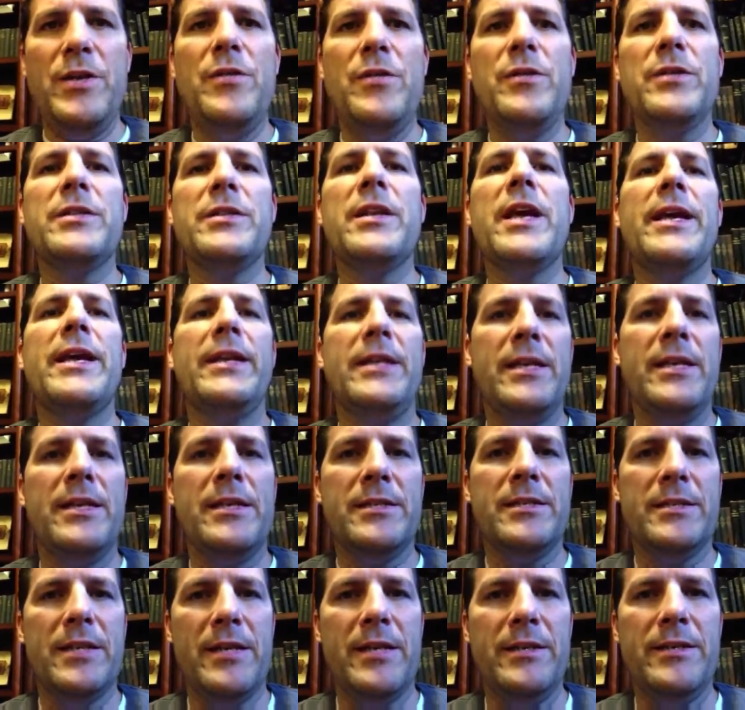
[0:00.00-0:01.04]
you say it in a
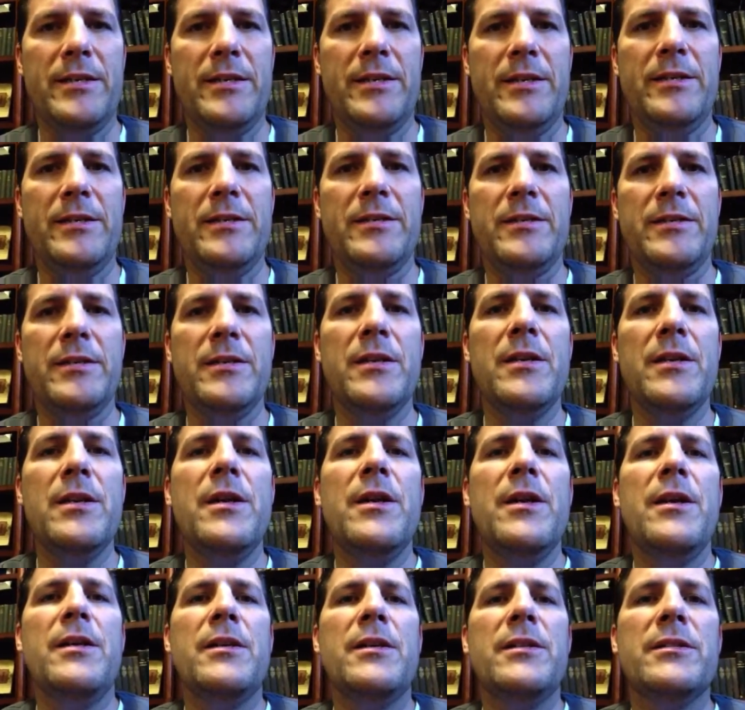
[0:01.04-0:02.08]
sentence,
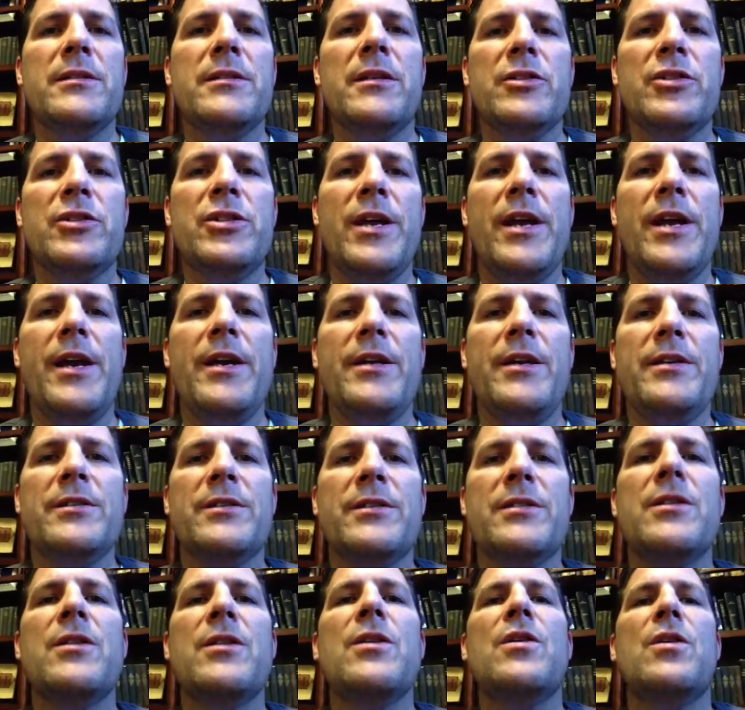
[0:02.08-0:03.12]
such
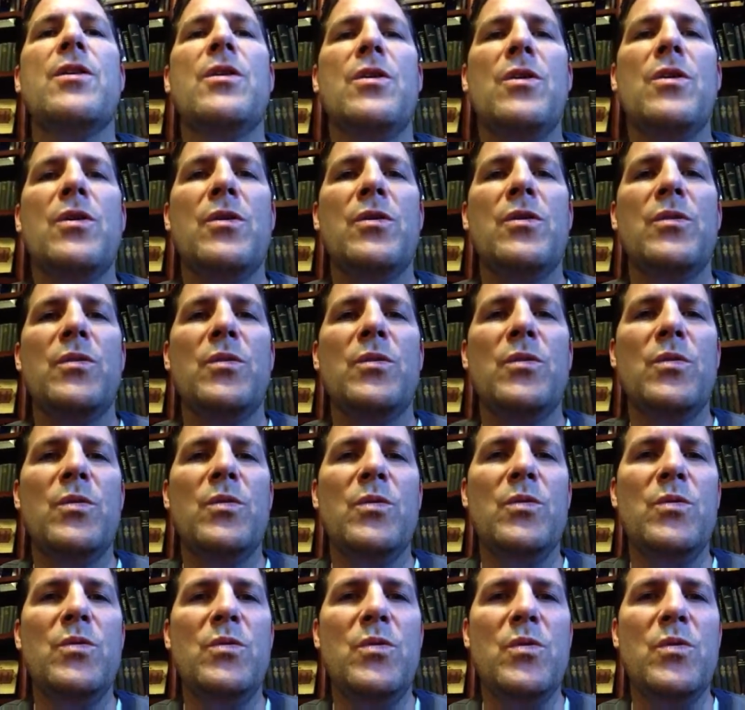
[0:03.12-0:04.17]
as
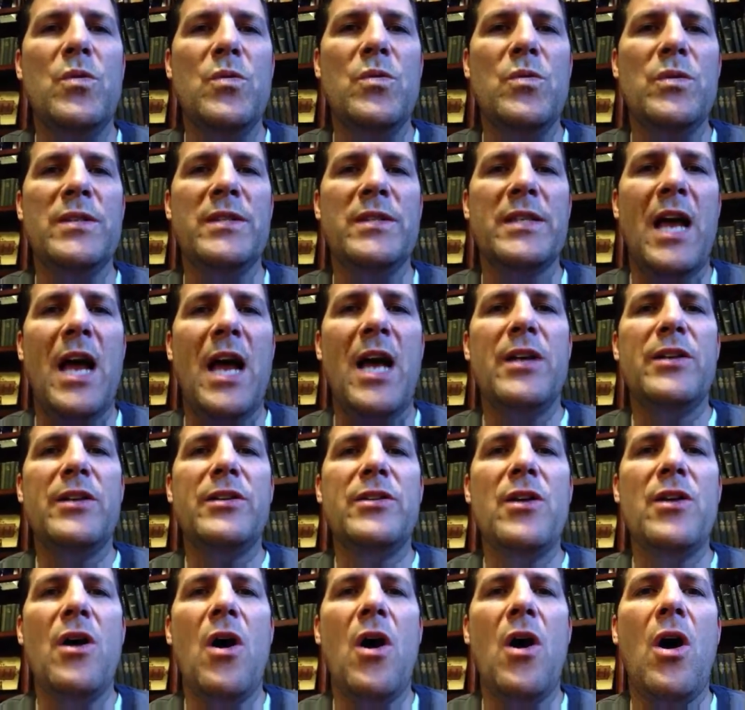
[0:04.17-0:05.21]
gu sa
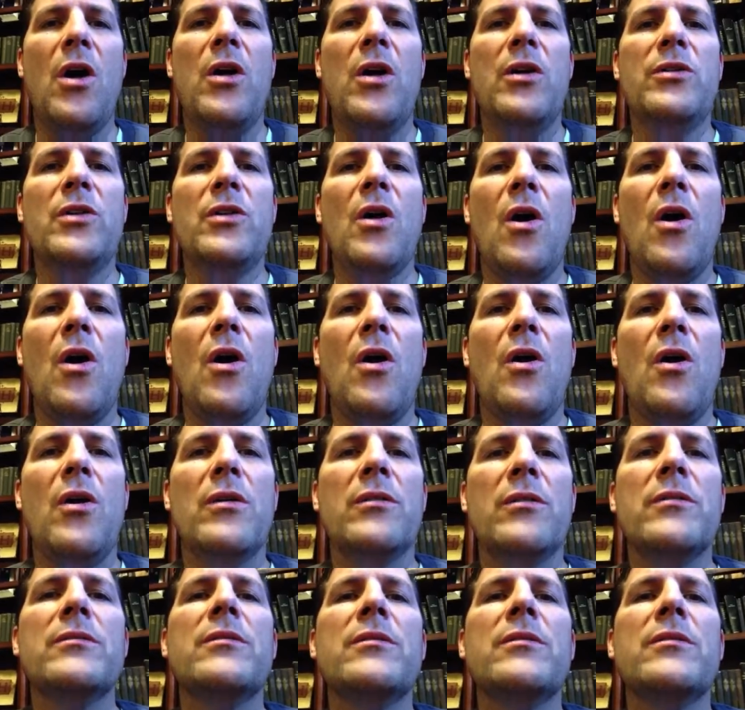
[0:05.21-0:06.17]
no daw,